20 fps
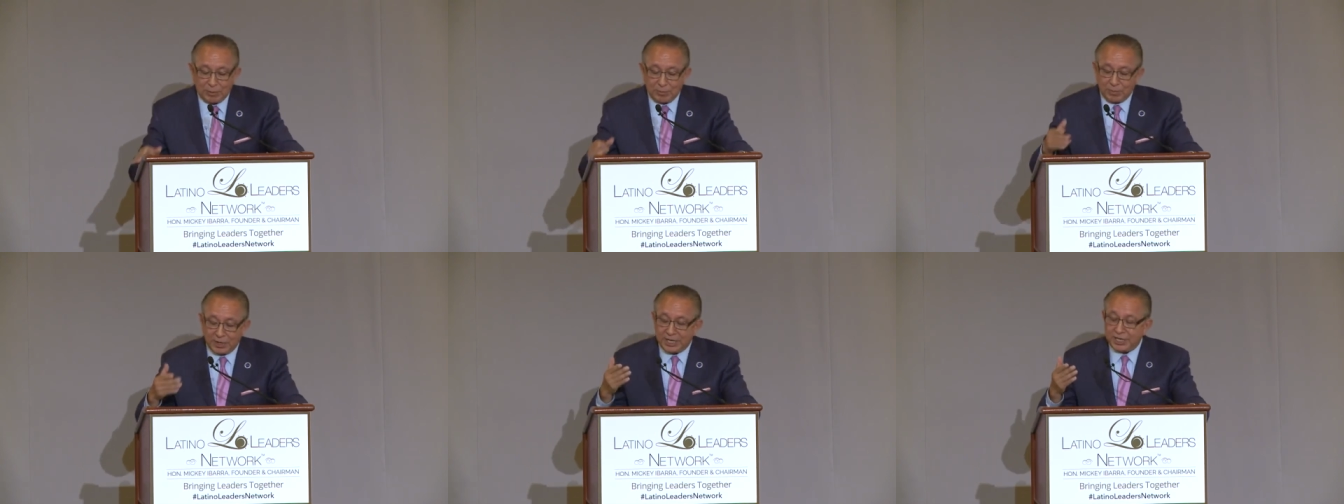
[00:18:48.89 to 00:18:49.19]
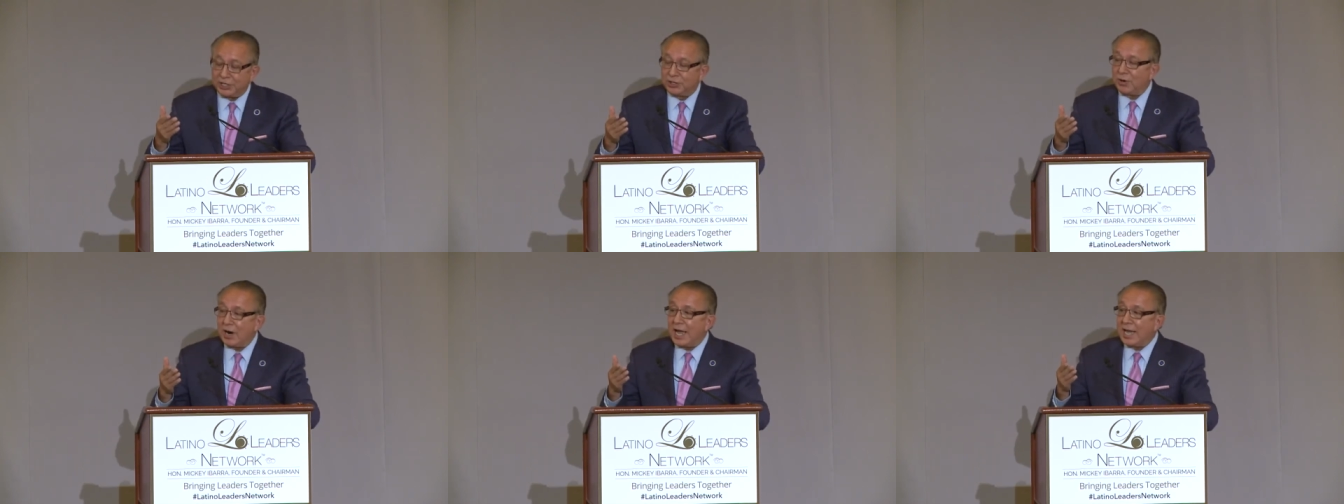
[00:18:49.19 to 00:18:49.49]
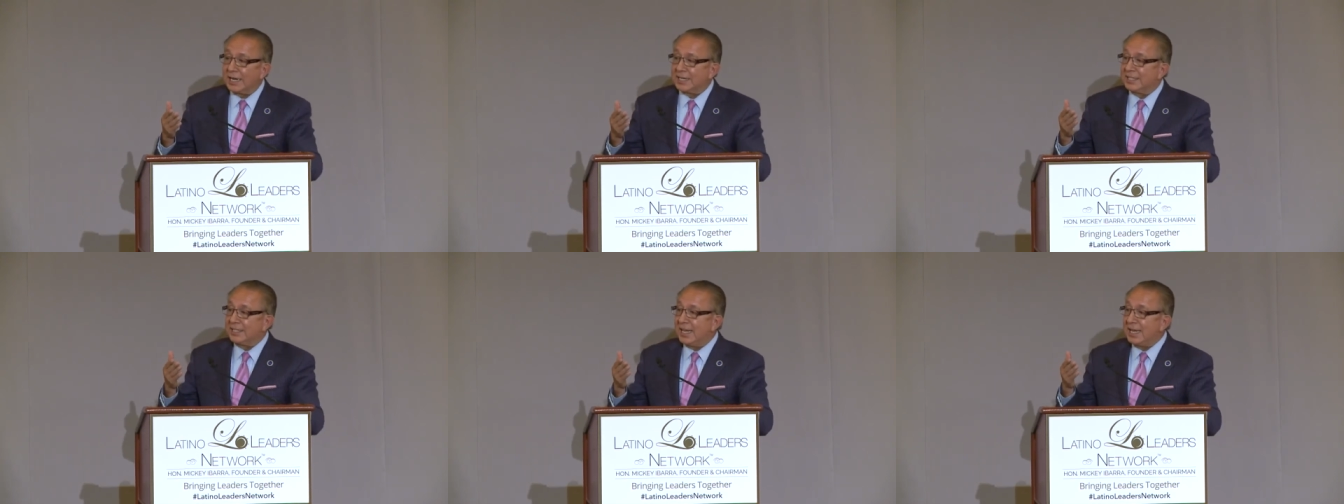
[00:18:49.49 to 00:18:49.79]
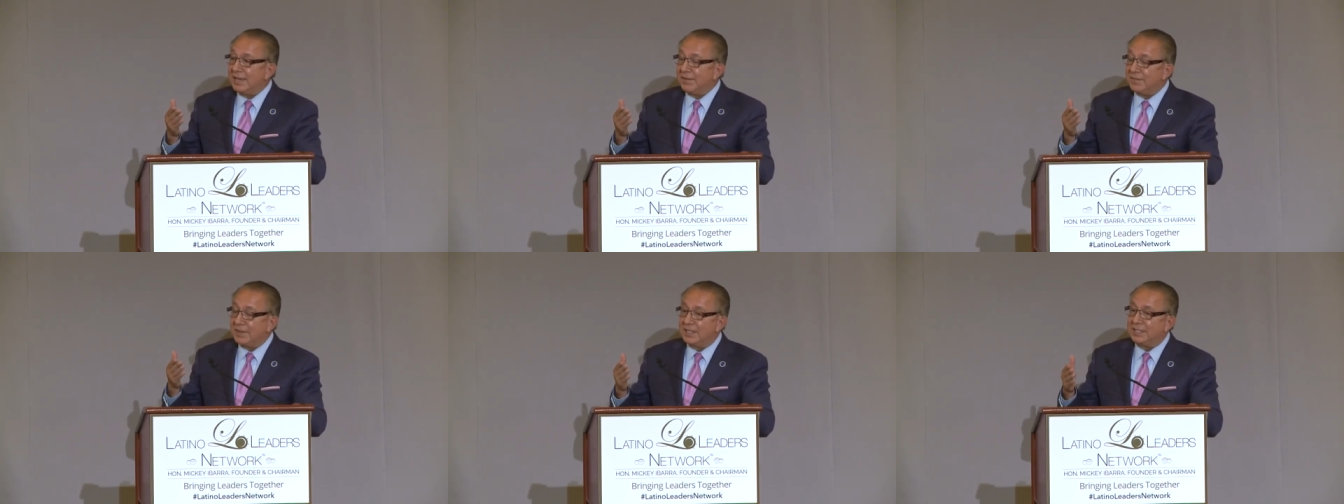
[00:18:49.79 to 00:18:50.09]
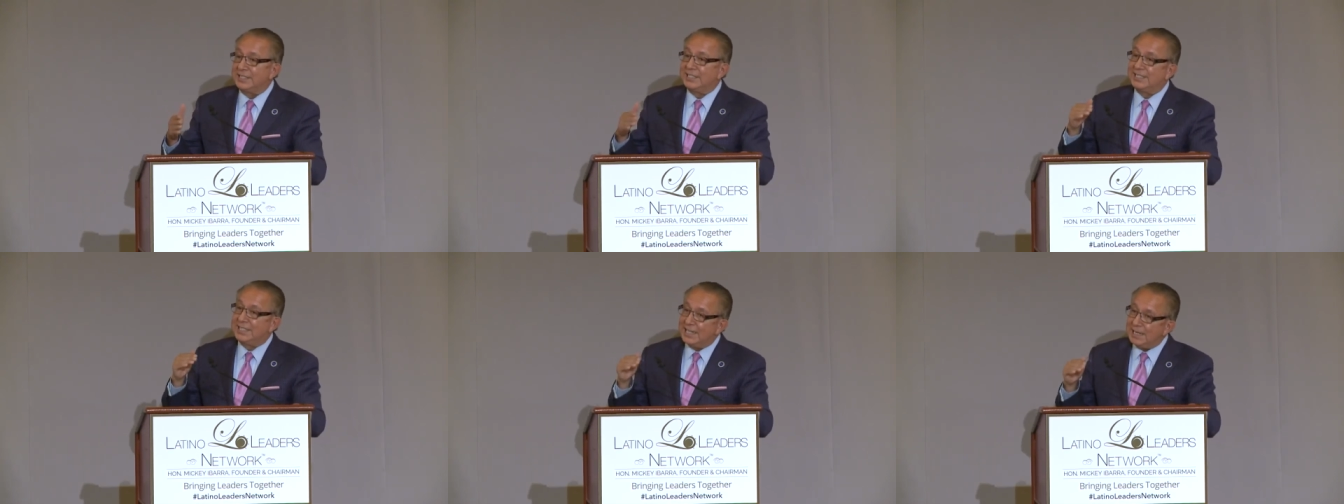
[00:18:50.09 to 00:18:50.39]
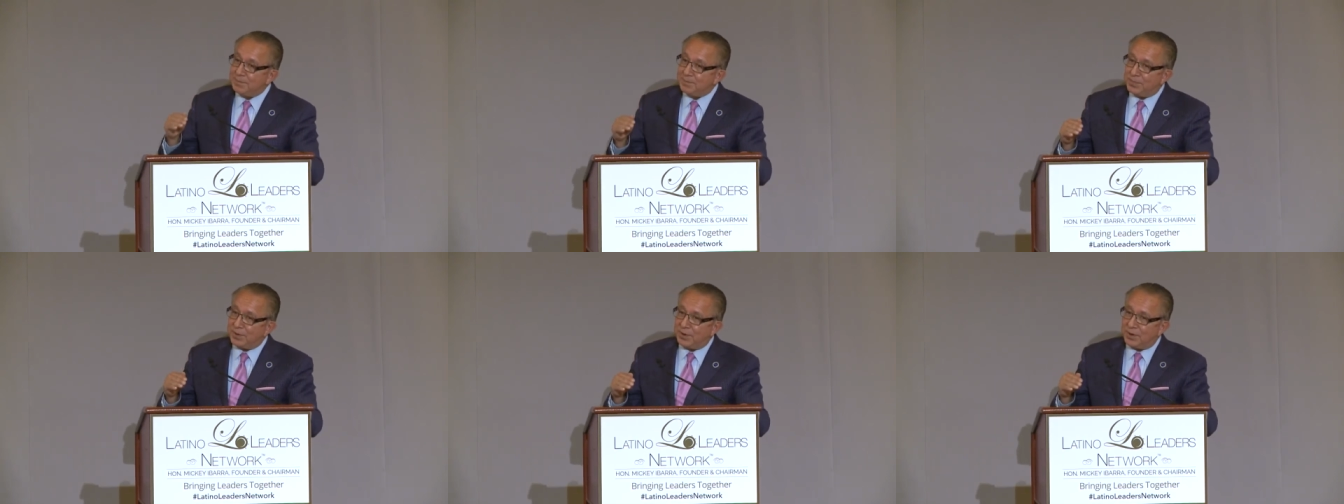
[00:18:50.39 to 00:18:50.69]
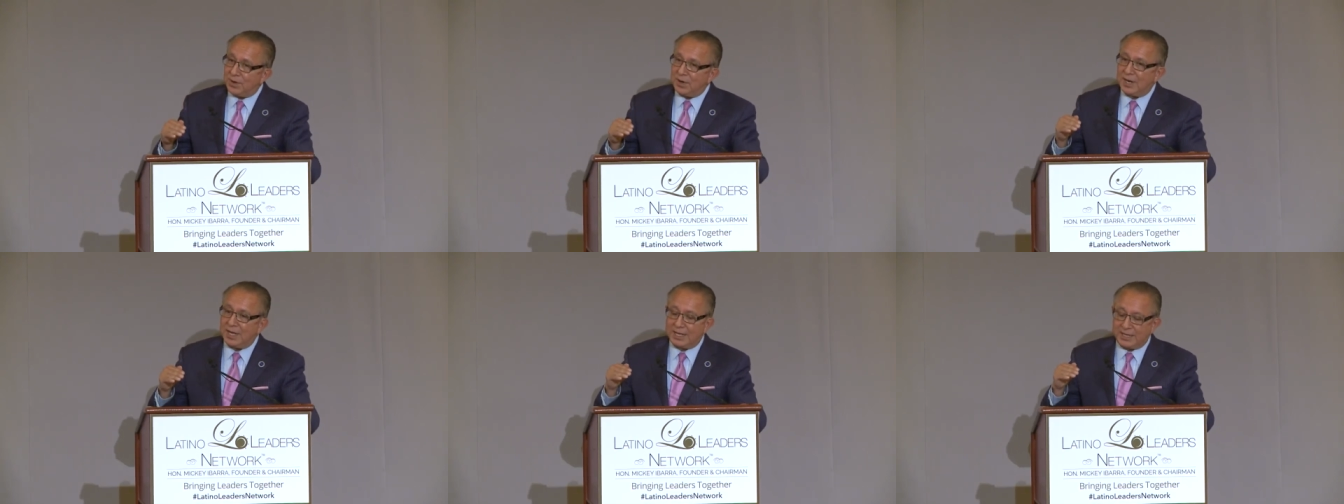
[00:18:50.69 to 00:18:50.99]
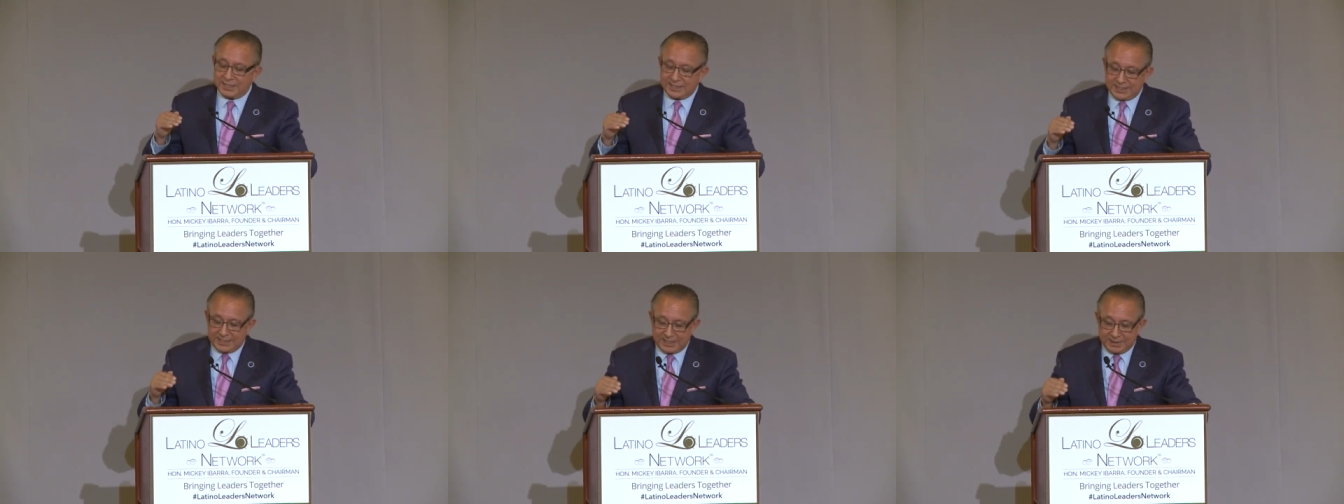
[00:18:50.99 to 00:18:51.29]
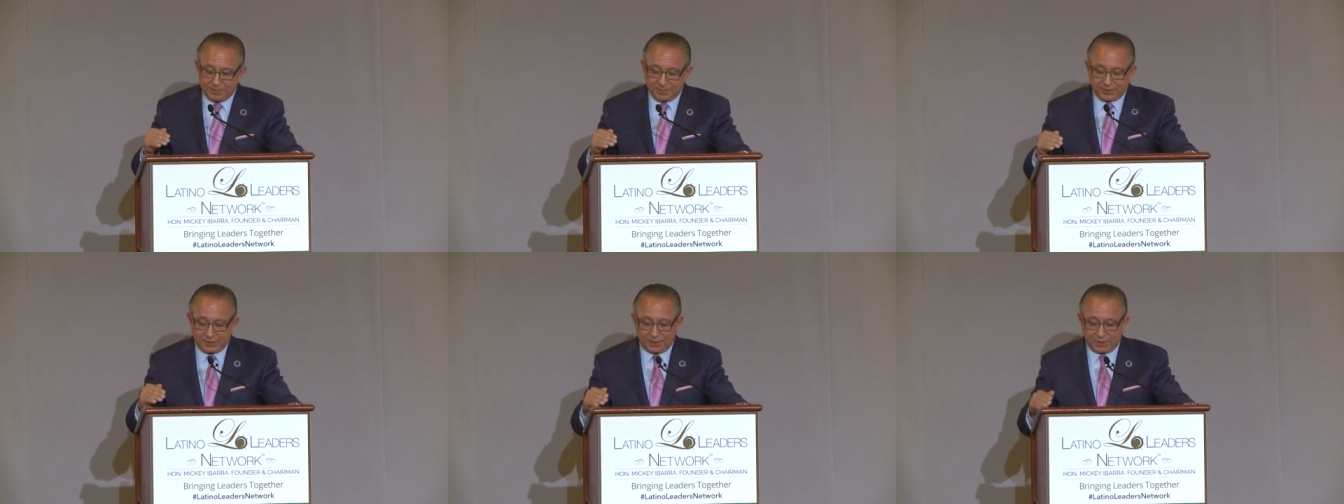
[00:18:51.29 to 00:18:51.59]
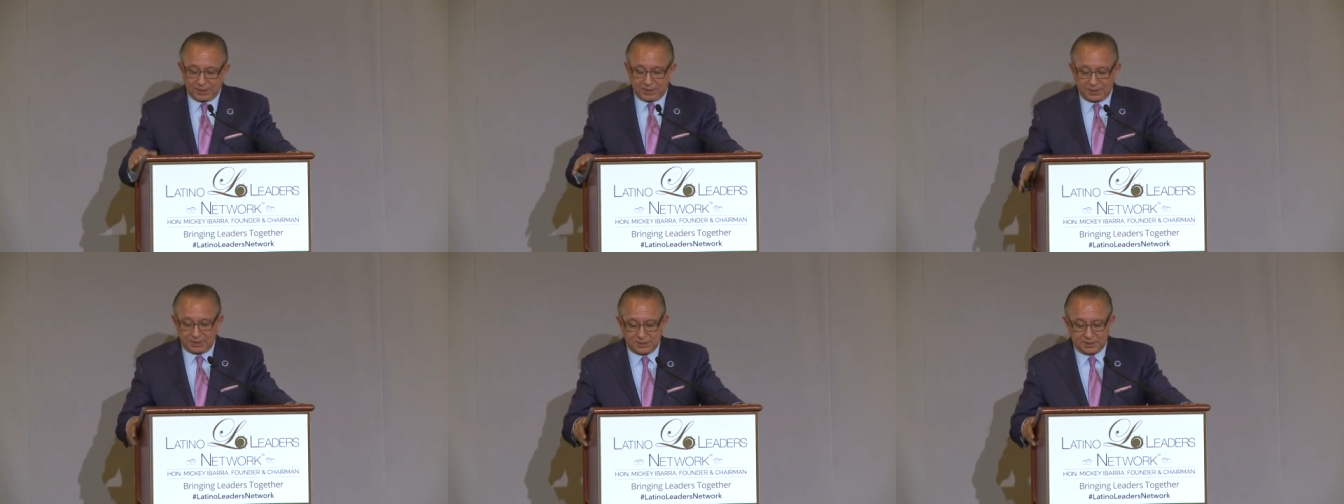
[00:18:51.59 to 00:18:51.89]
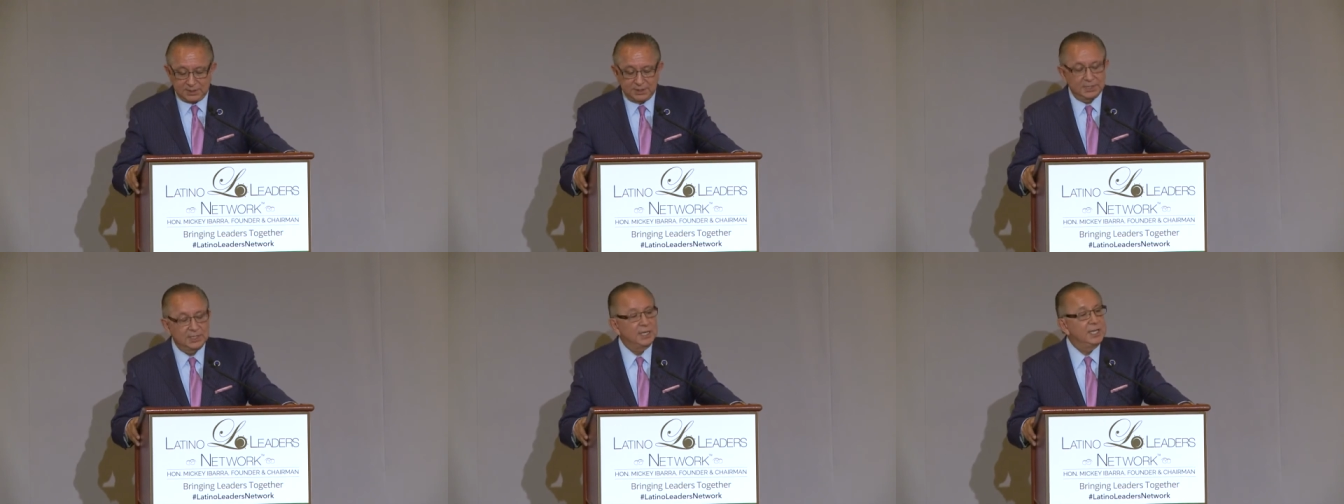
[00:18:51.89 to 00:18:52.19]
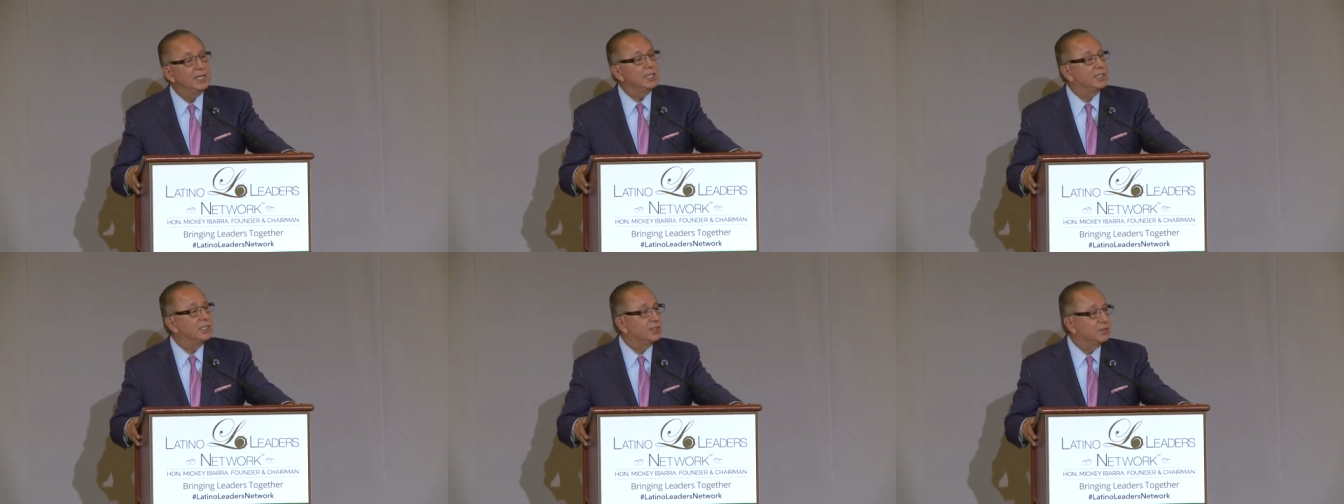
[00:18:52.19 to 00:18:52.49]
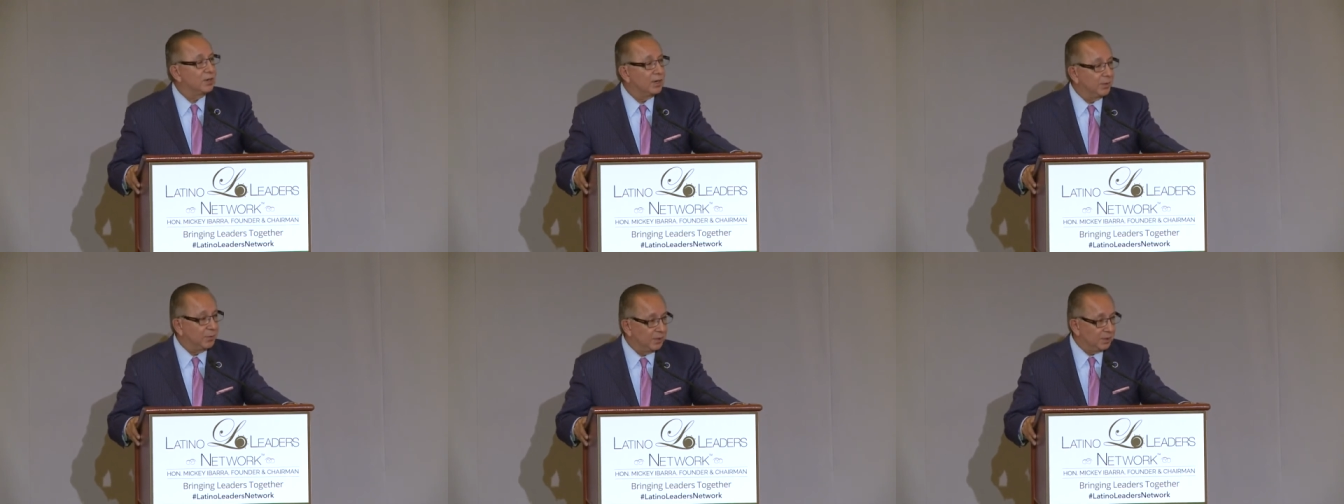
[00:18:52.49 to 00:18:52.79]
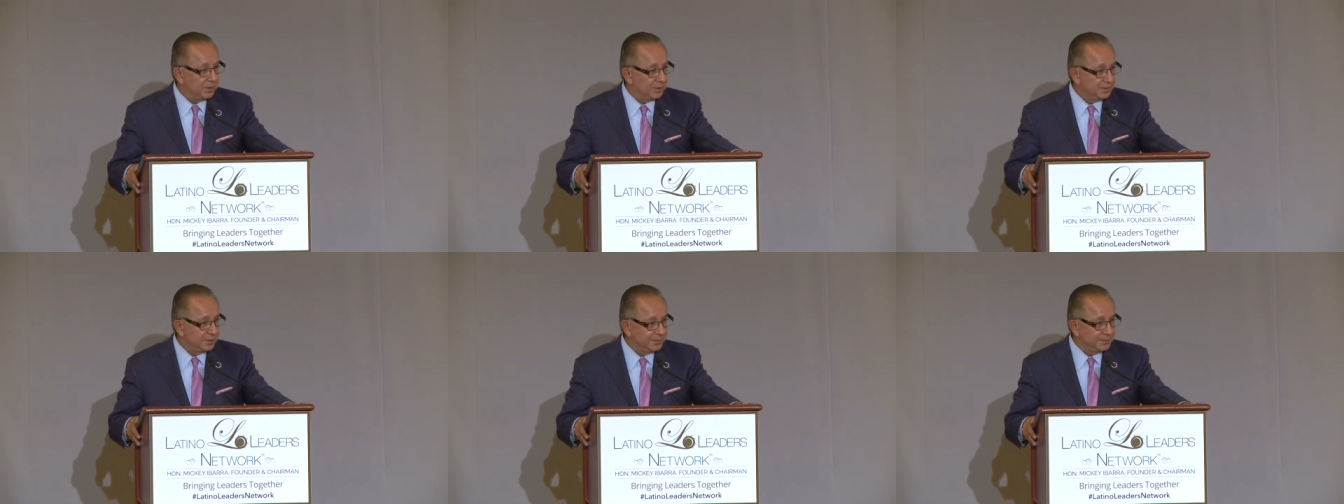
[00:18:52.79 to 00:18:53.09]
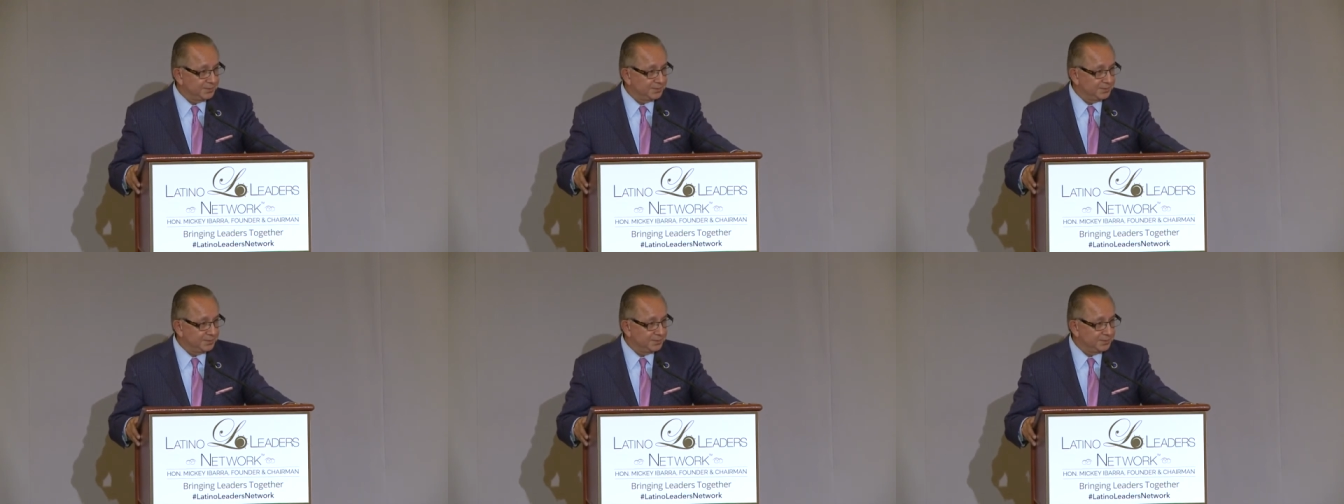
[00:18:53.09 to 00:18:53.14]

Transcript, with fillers: But it dragged David deeper and deeper into trouble.